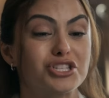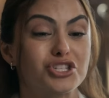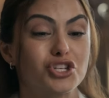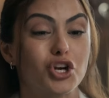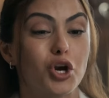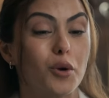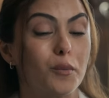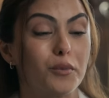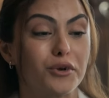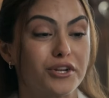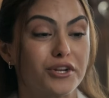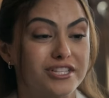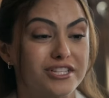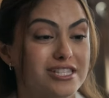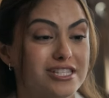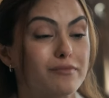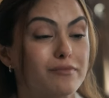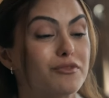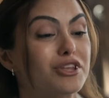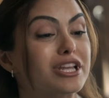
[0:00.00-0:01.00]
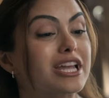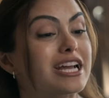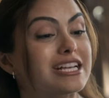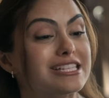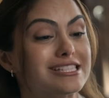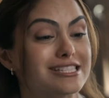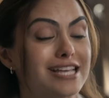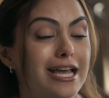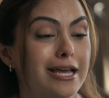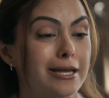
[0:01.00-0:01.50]
by T L A, she
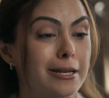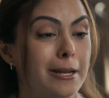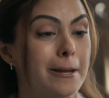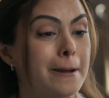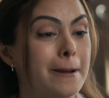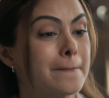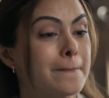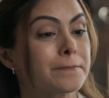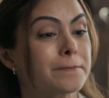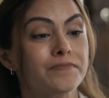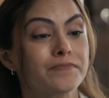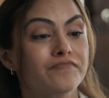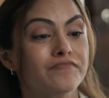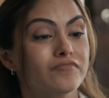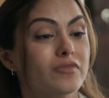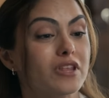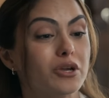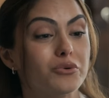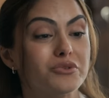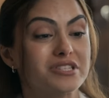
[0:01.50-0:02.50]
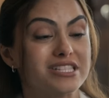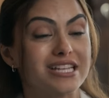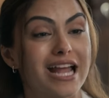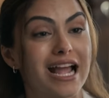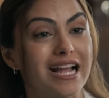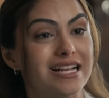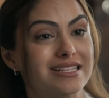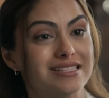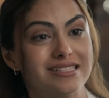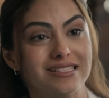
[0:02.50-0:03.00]
admits to impersonating her and
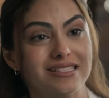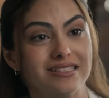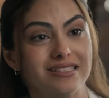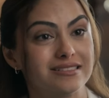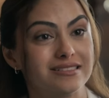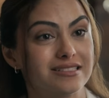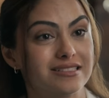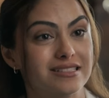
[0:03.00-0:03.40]
apologizes.